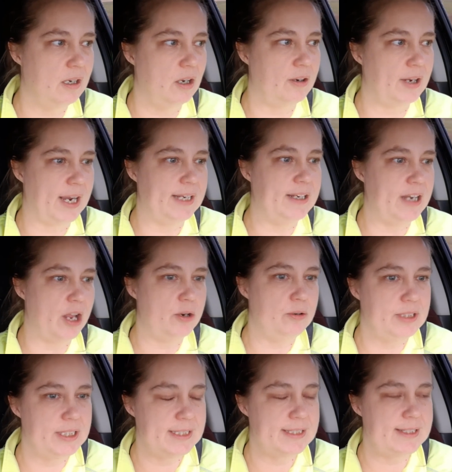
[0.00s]
Okay,
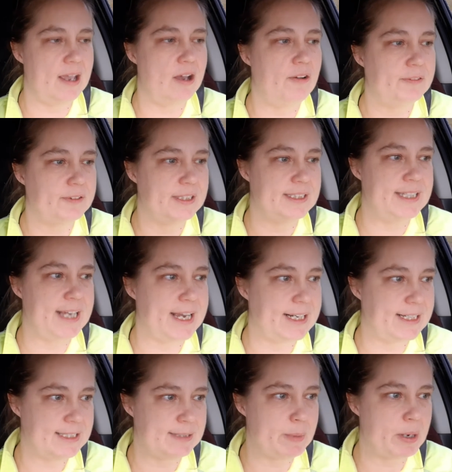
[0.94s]
note to self to
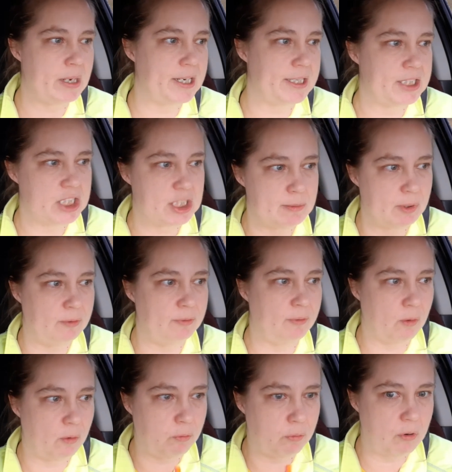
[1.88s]
text my customer
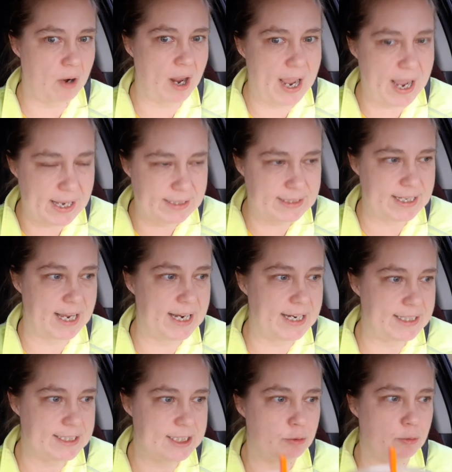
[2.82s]
for
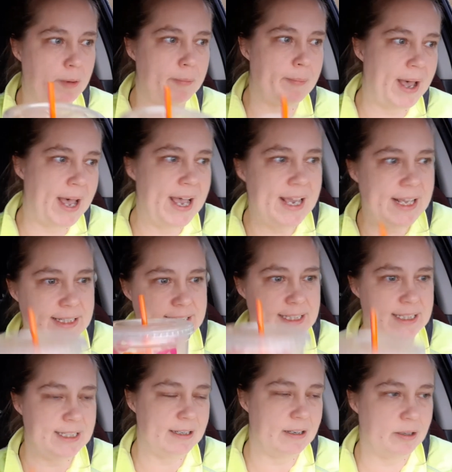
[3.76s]
Friday to remind
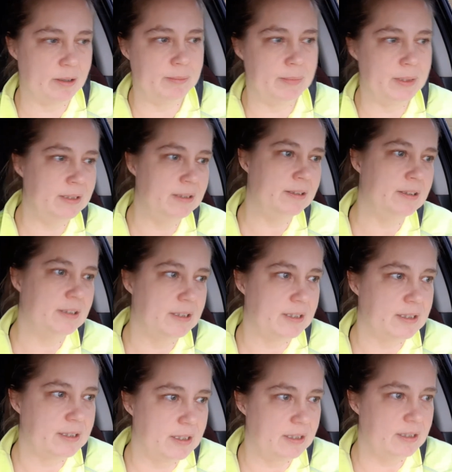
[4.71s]
him
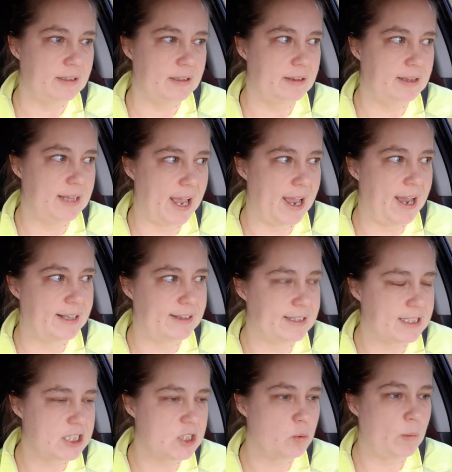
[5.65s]
that
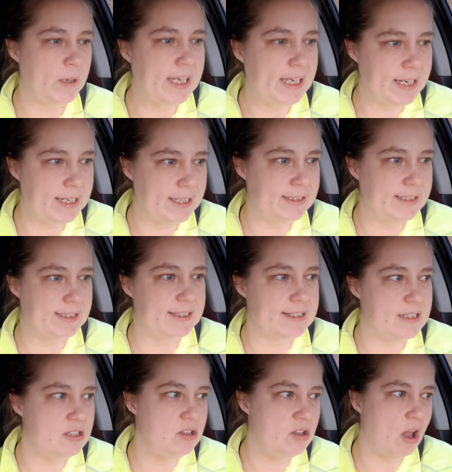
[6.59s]
this weekend is
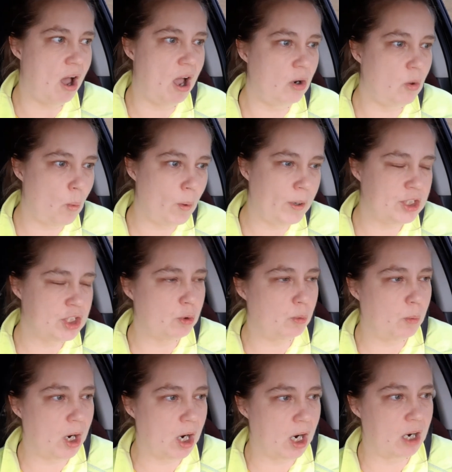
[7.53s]
not going to
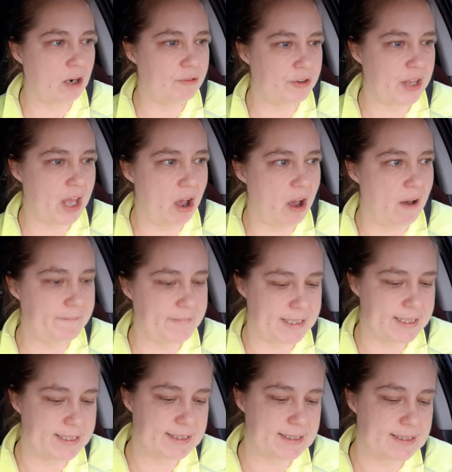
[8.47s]
work for the
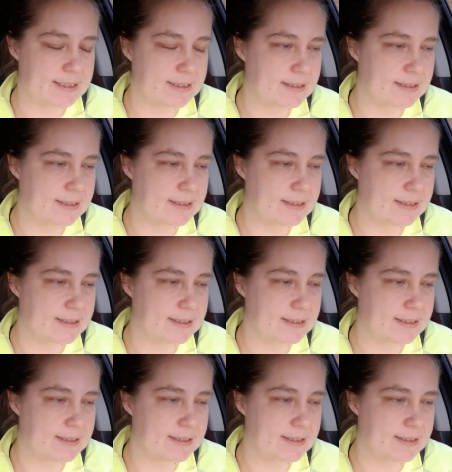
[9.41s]
office.